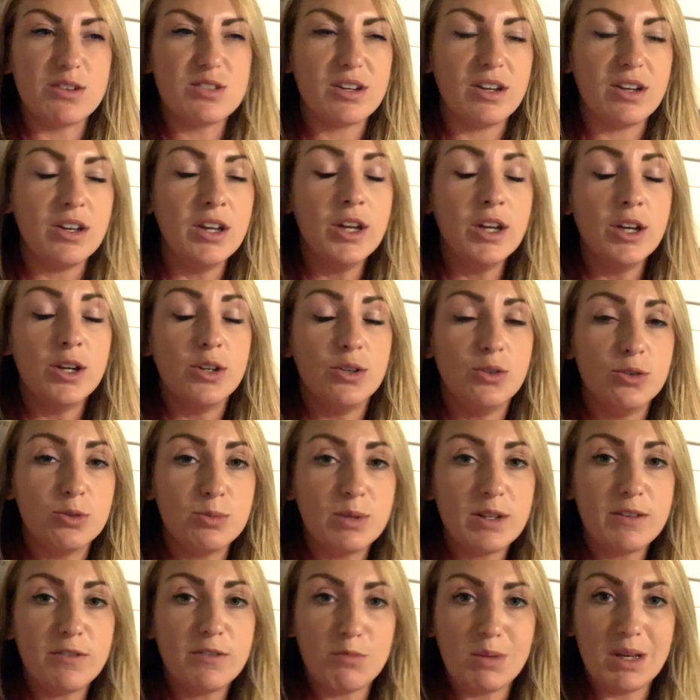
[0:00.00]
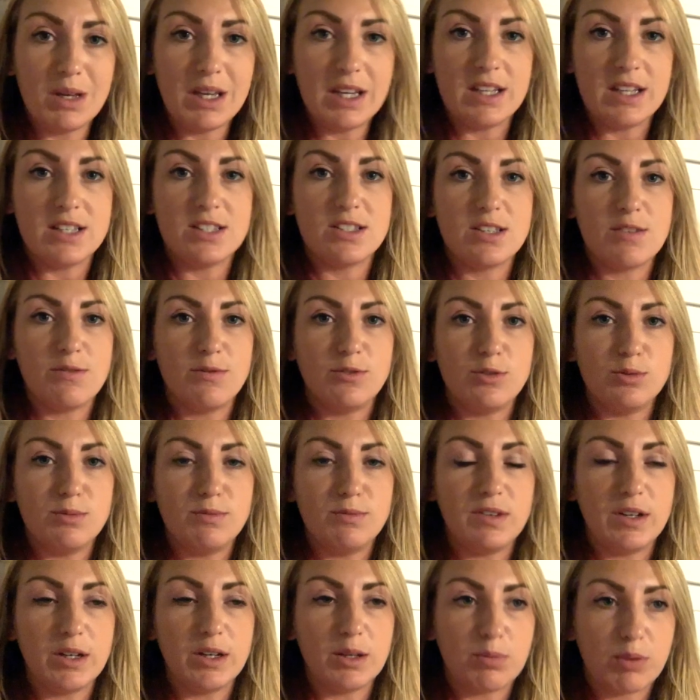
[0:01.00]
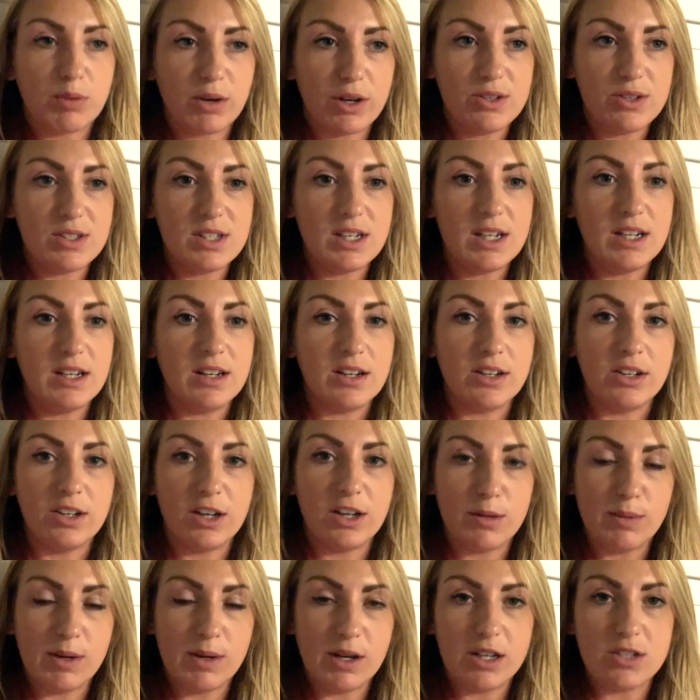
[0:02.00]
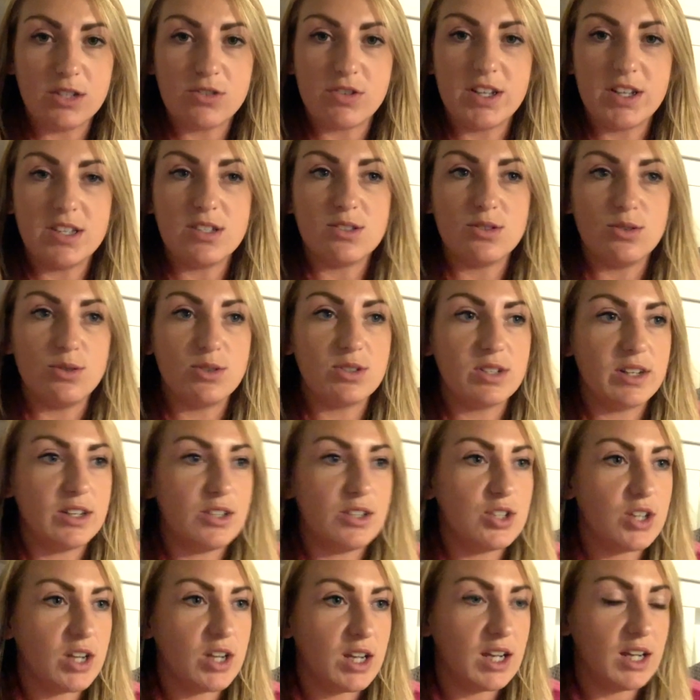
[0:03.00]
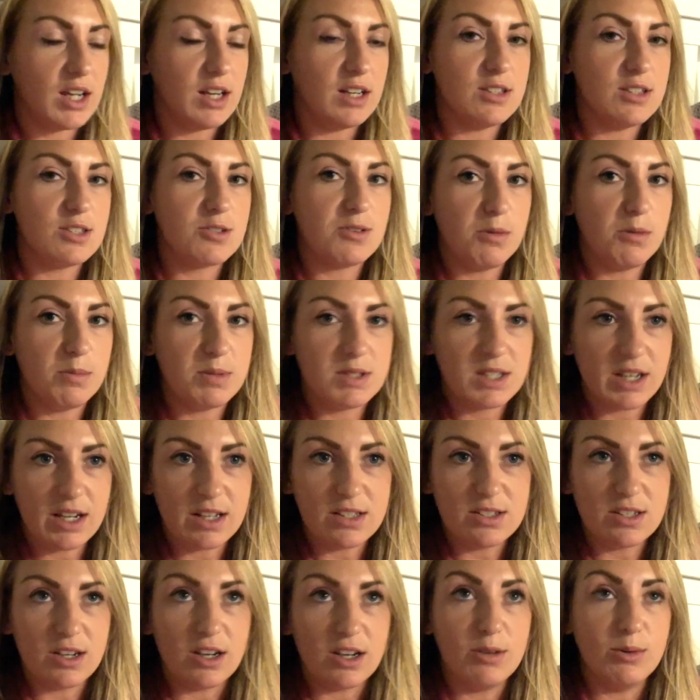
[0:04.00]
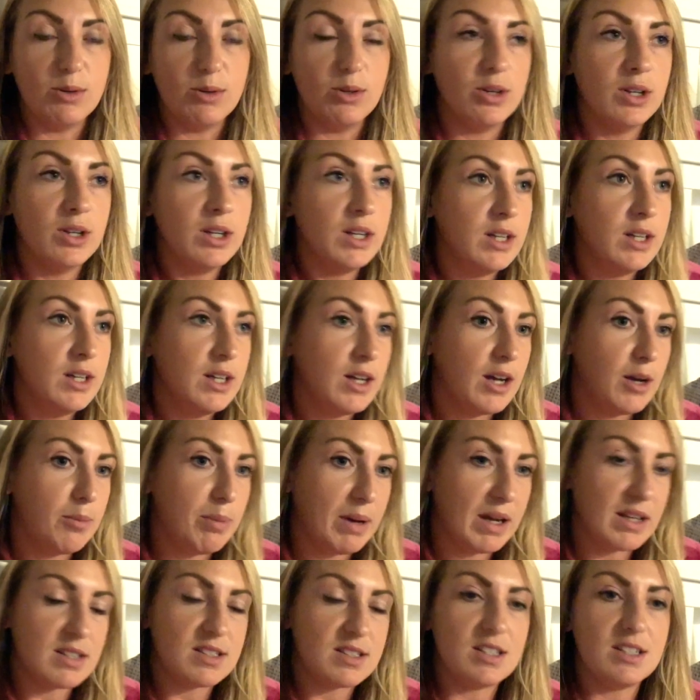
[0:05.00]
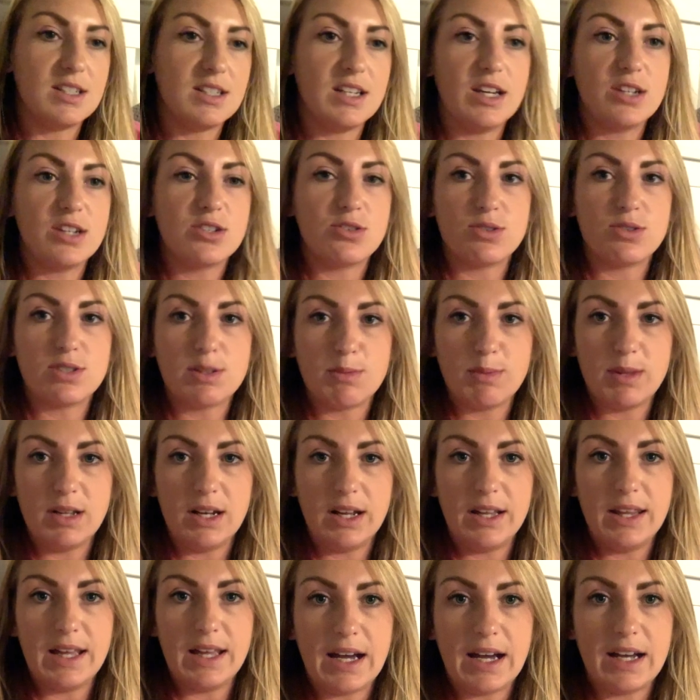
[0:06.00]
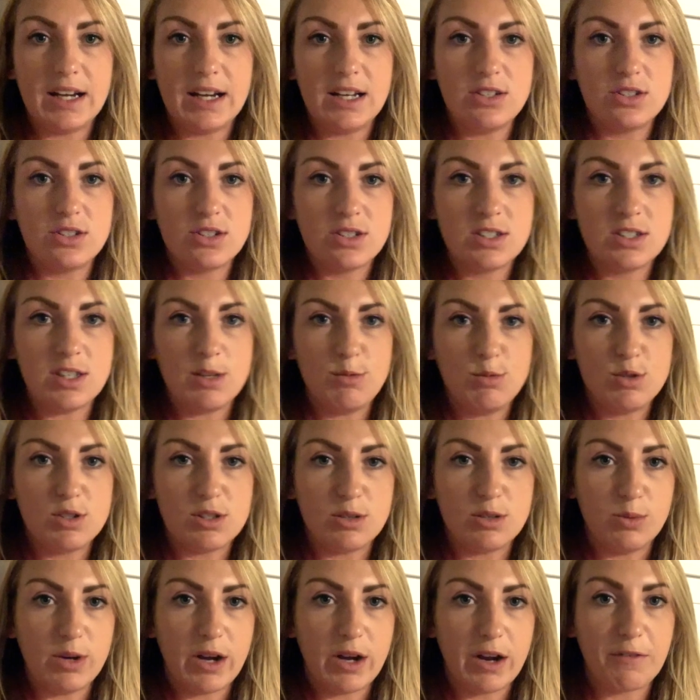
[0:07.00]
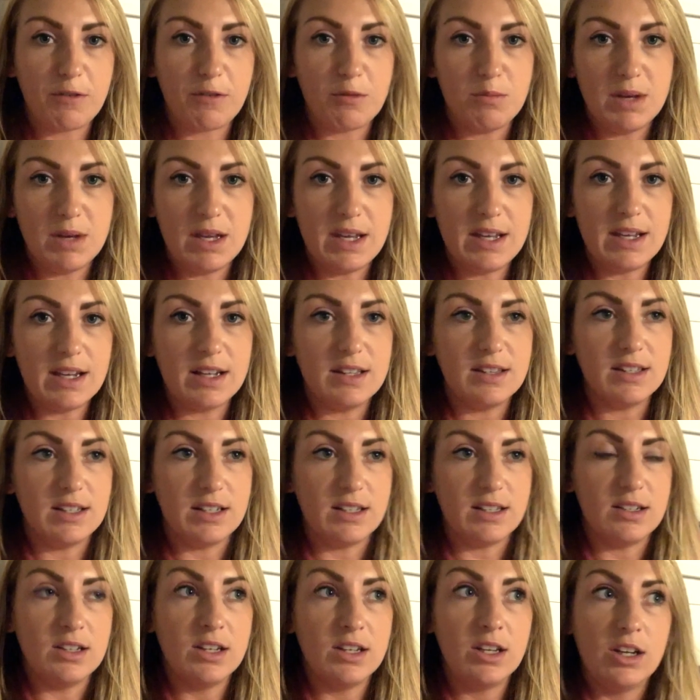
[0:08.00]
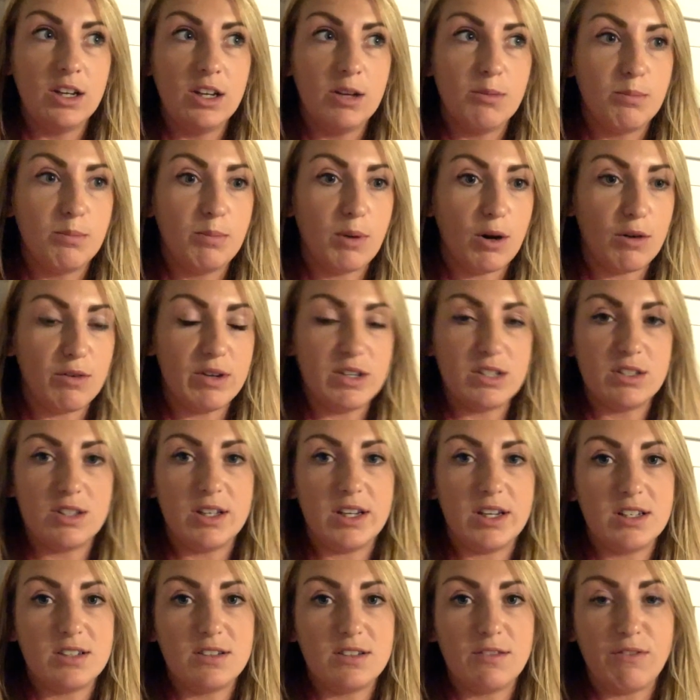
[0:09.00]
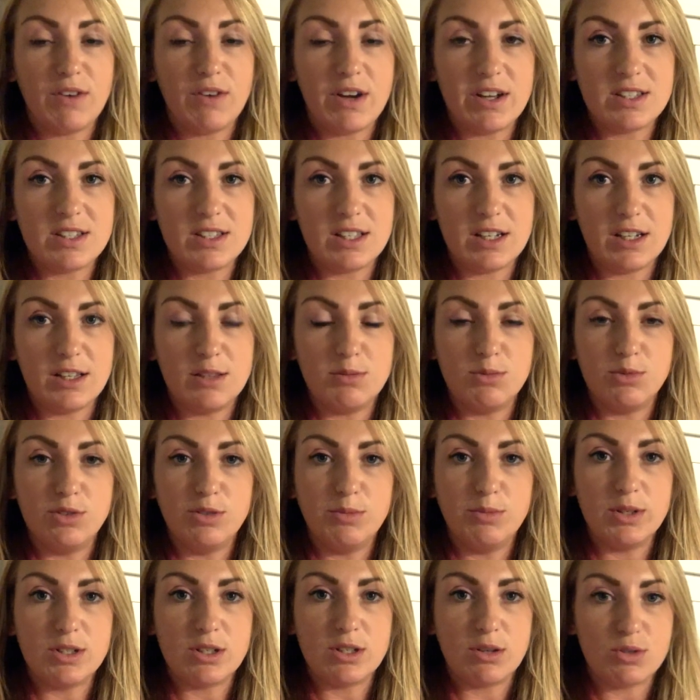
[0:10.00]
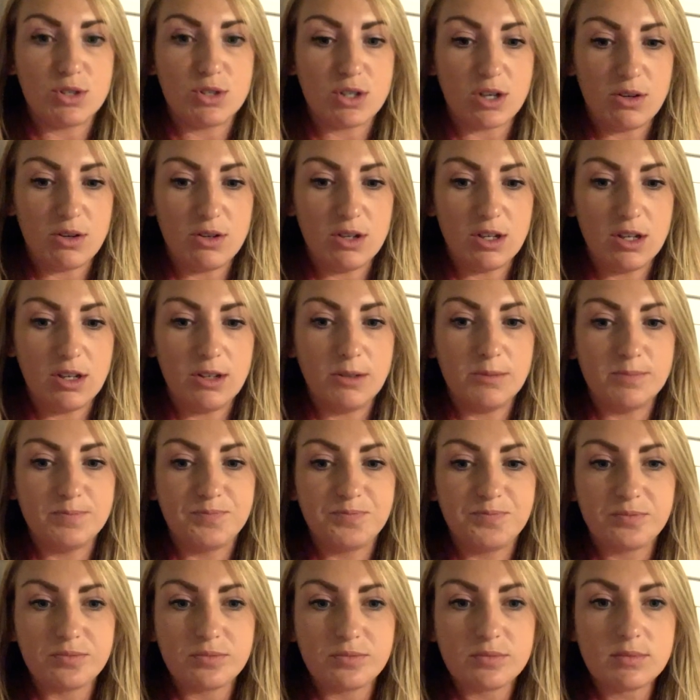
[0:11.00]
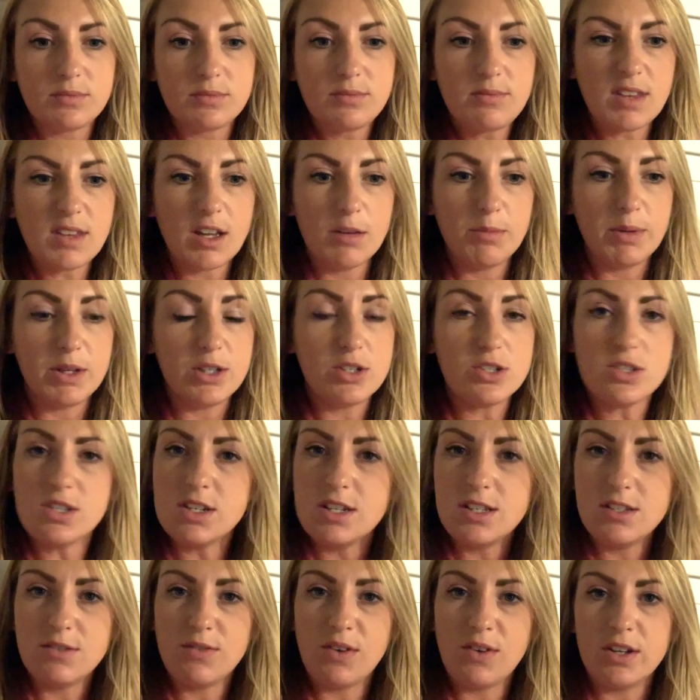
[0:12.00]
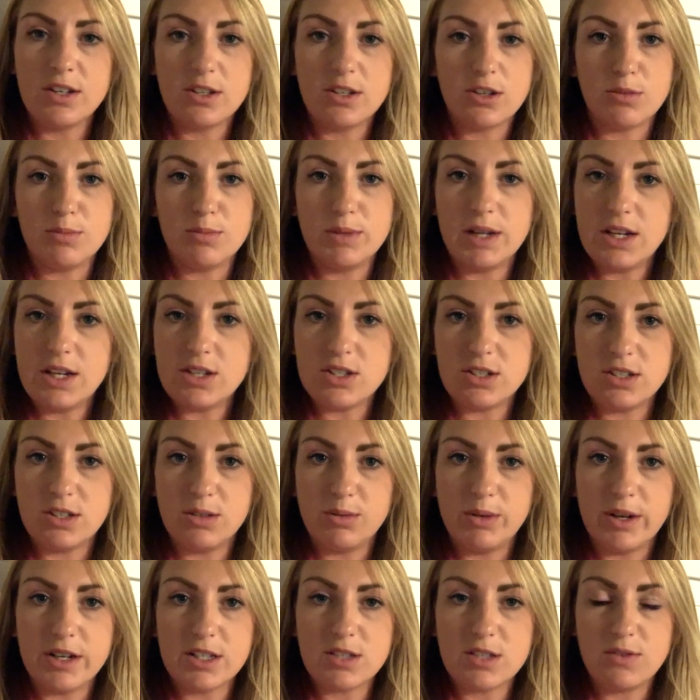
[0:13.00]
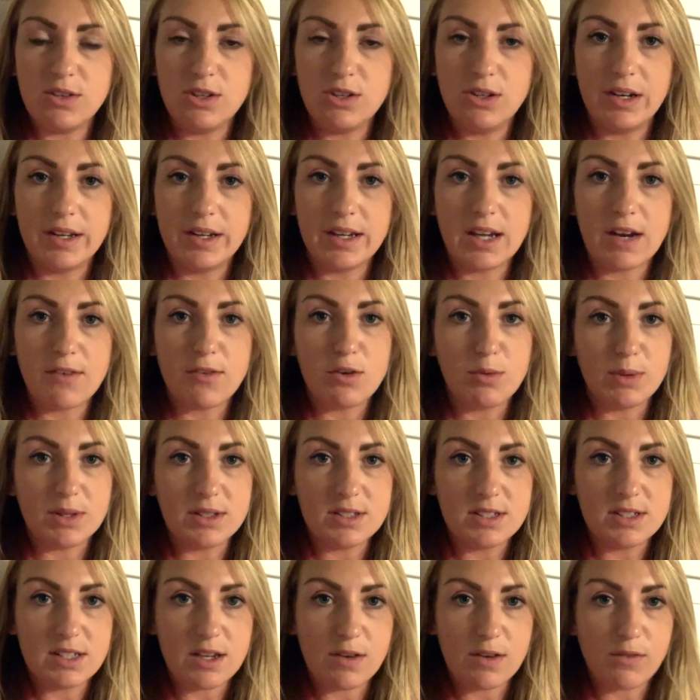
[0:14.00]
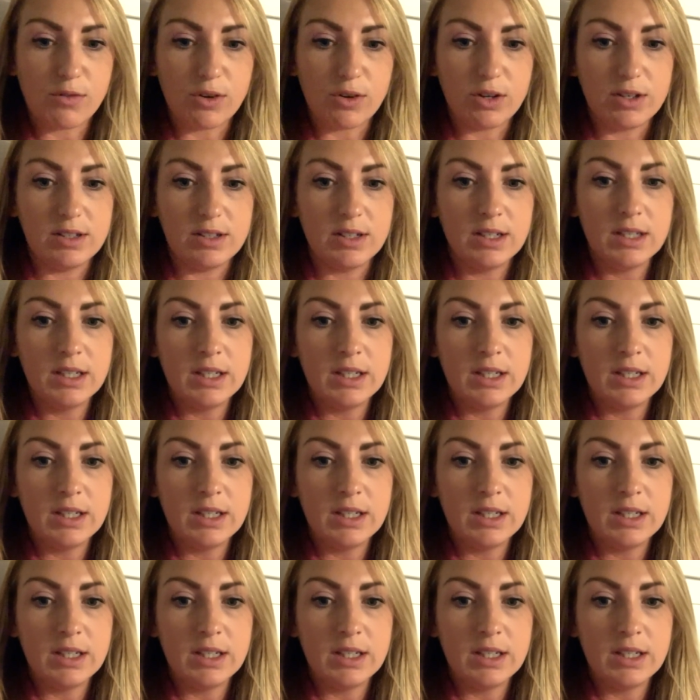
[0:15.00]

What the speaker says: So normally for me it is some form of like protein and carbohydrate source, like chicken and sweet potato or a pasta dish or something like and it just seems to work for me. And then porridge the first thing in the morning, which I'll show you. But you just need to find a combination that works for you. Like, everyone's different.